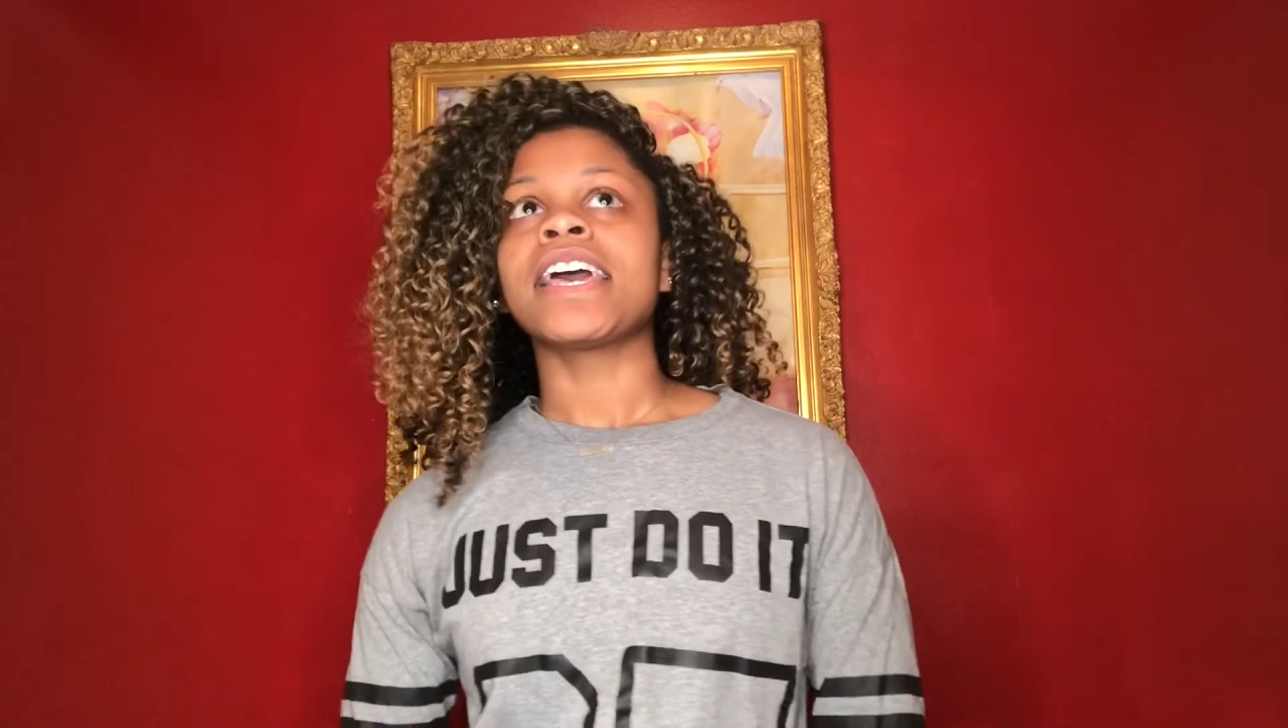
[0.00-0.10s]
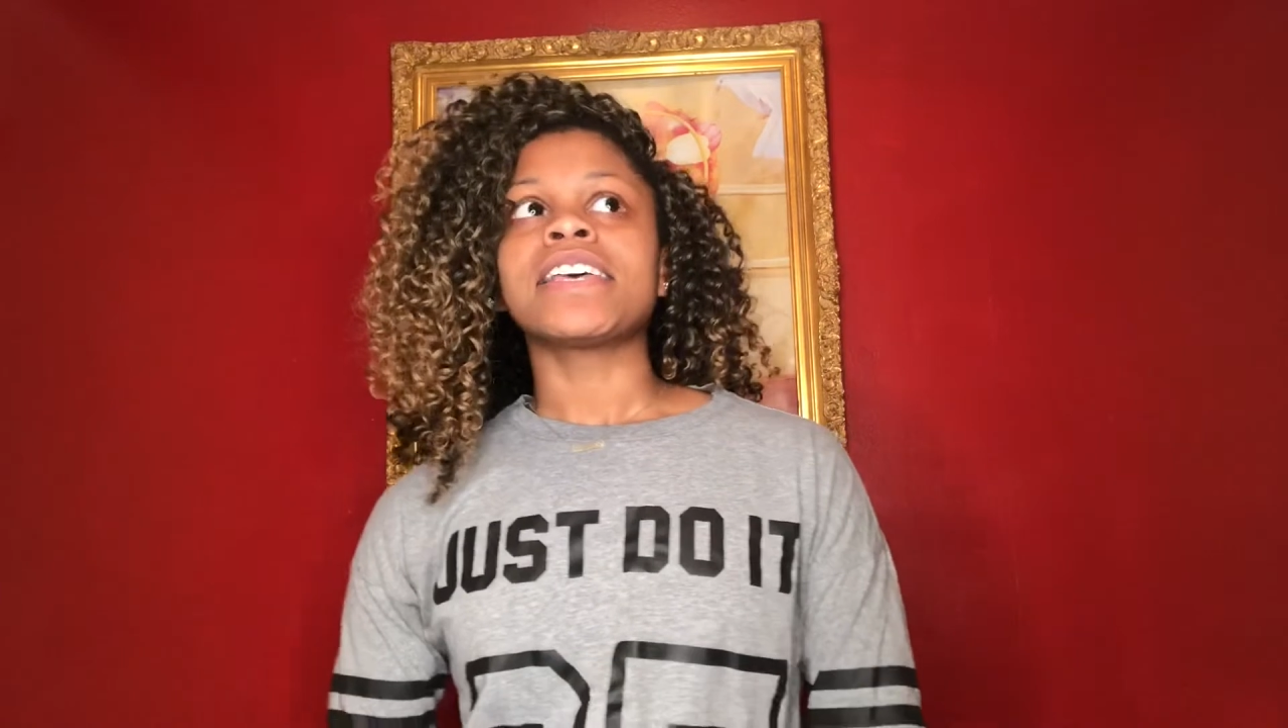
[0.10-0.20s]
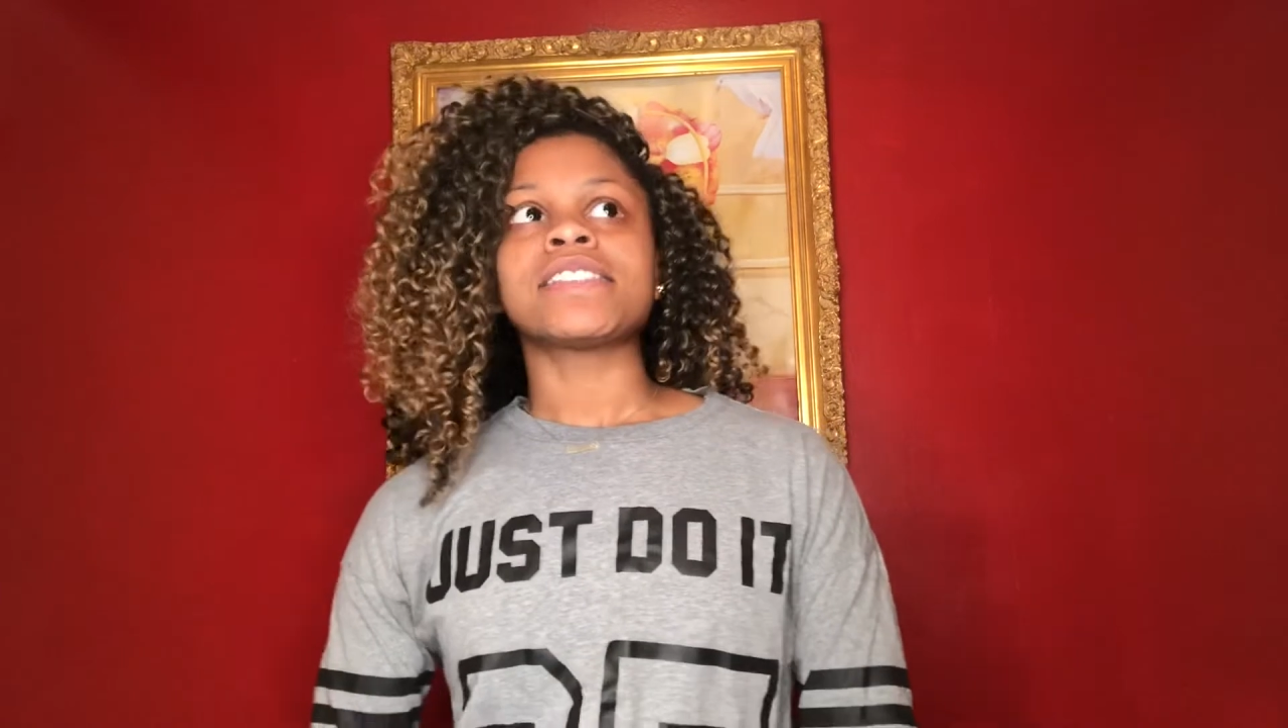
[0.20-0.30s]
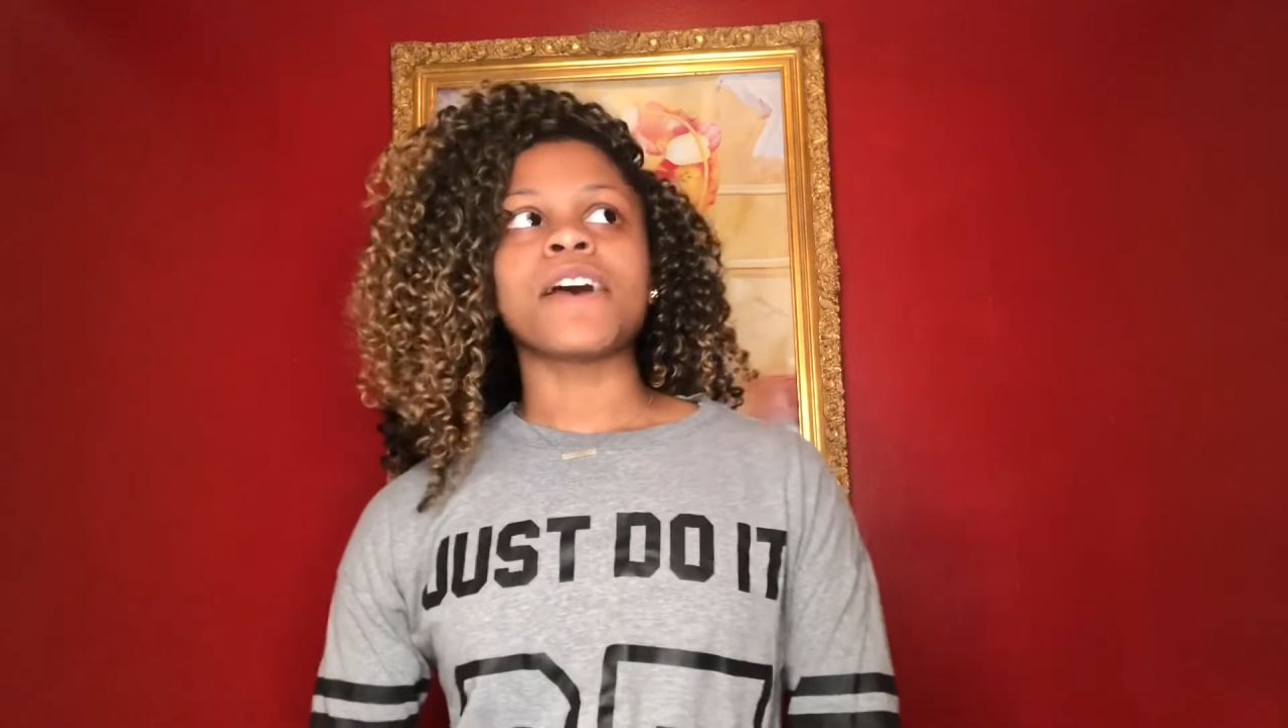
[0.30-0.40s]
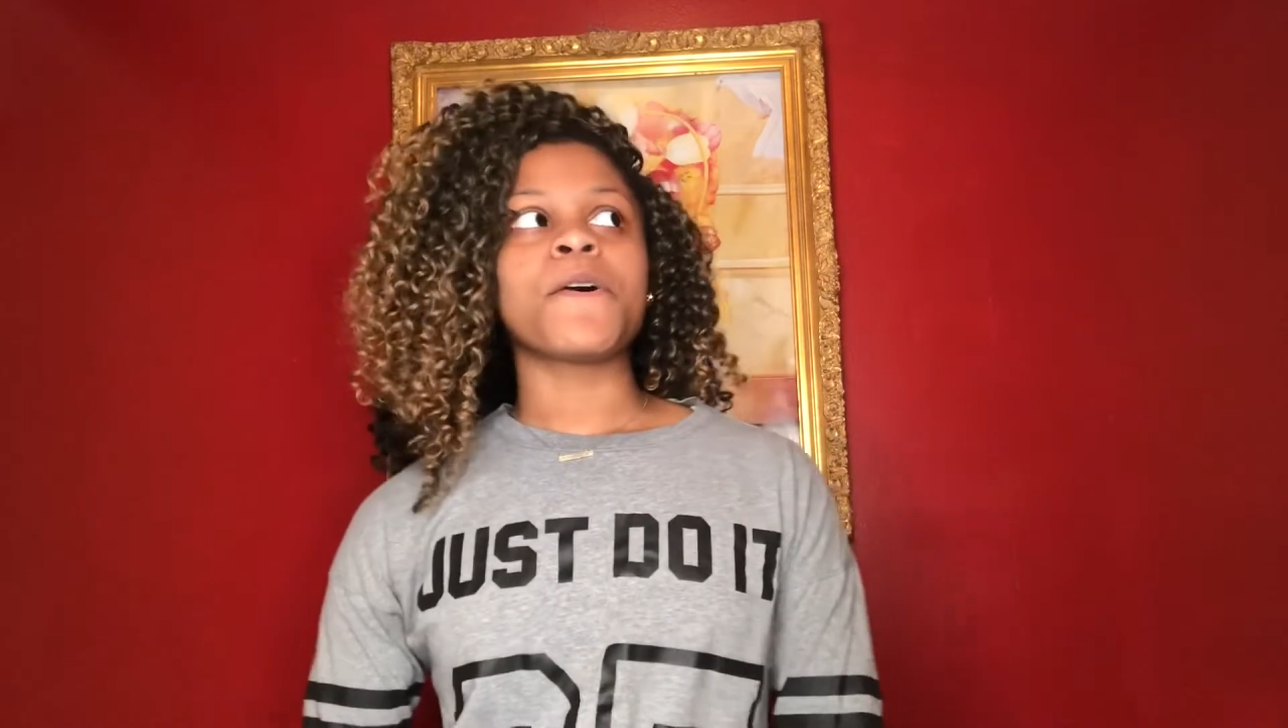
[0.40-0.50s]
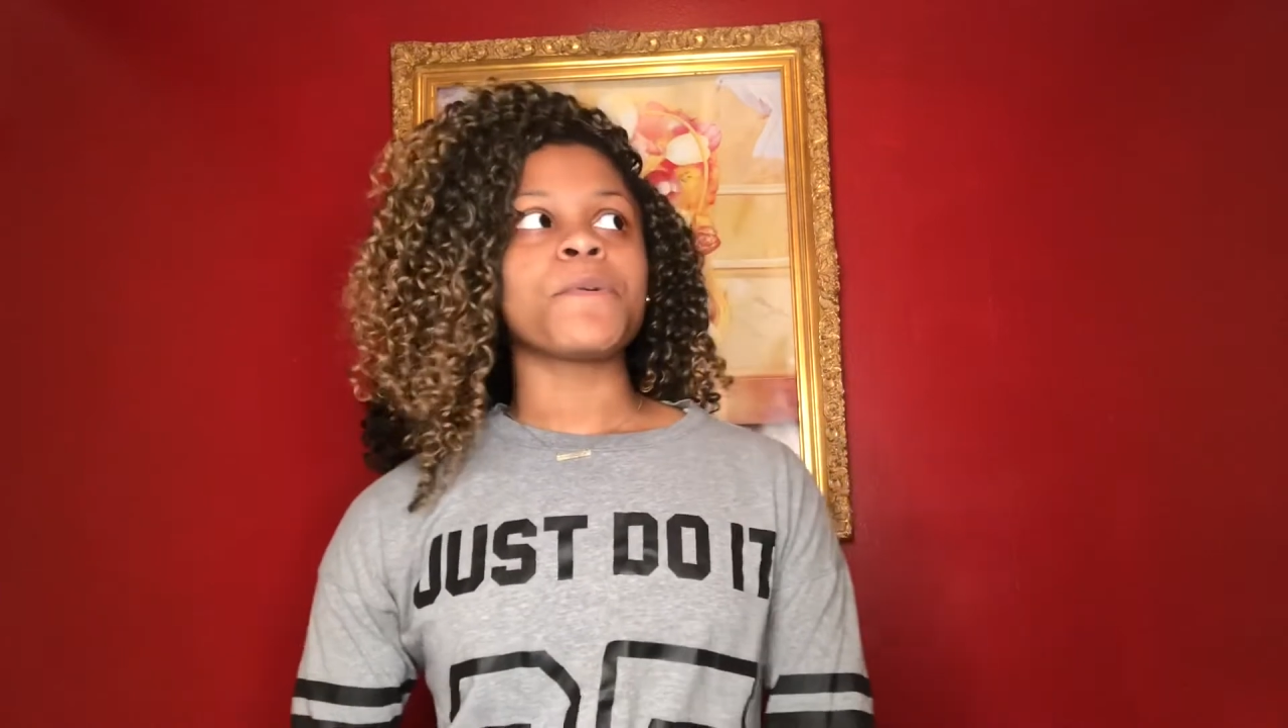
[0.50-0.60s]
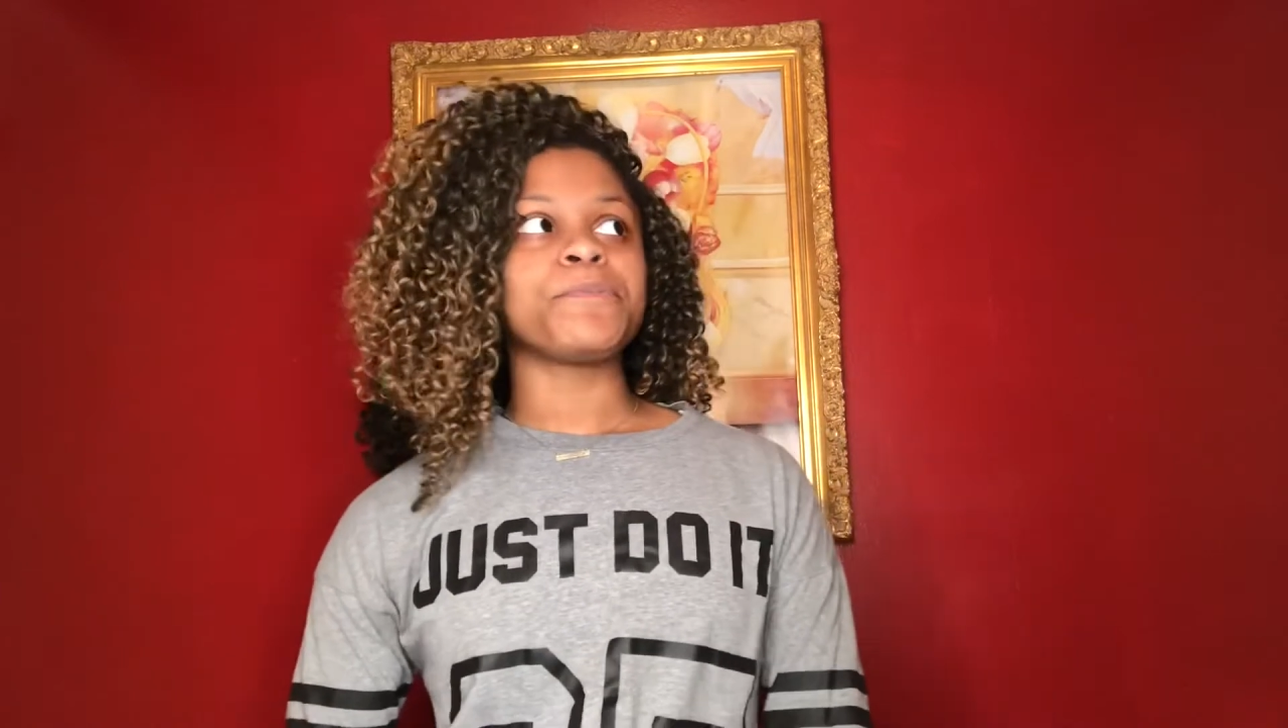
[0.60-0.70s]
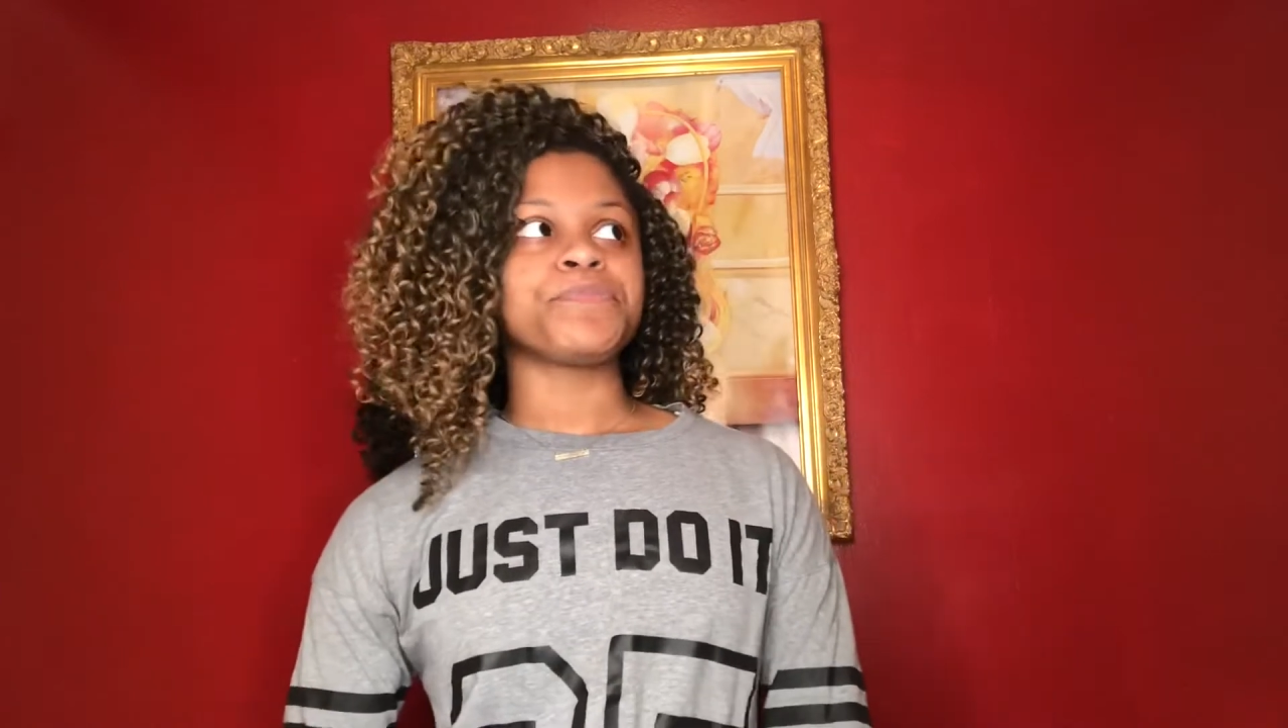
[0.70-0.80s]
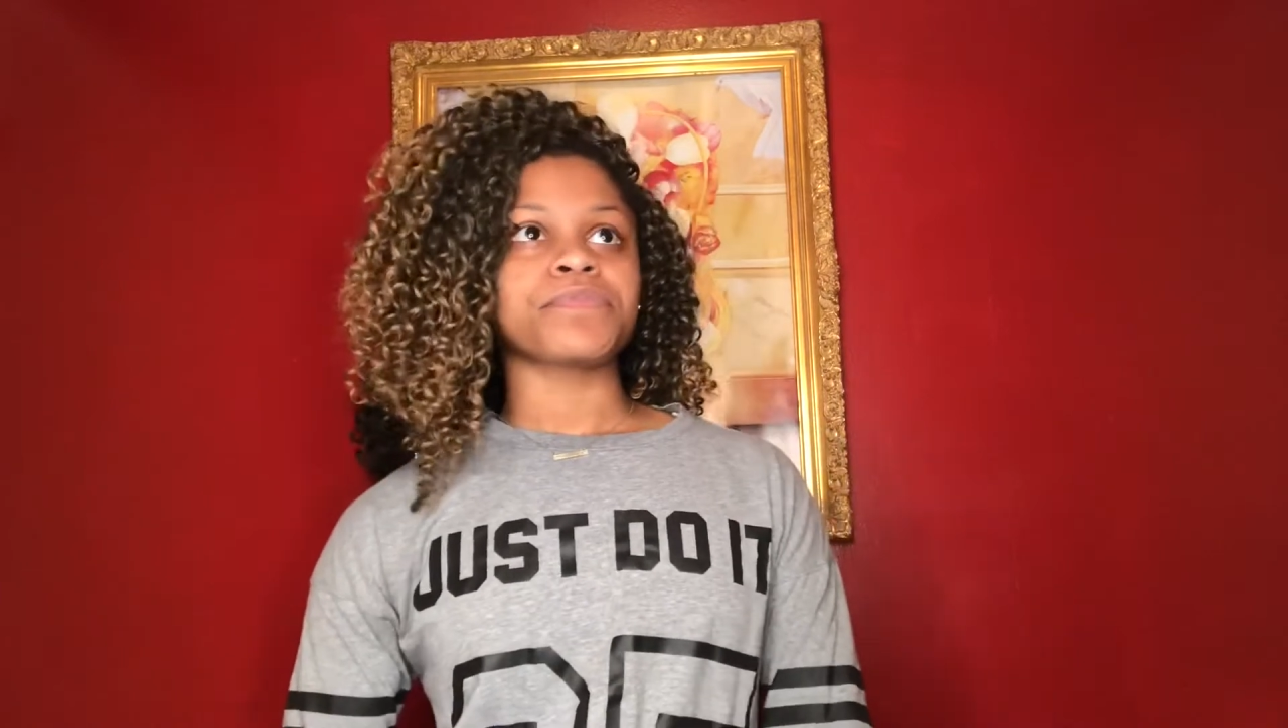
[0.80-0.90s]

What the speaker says: so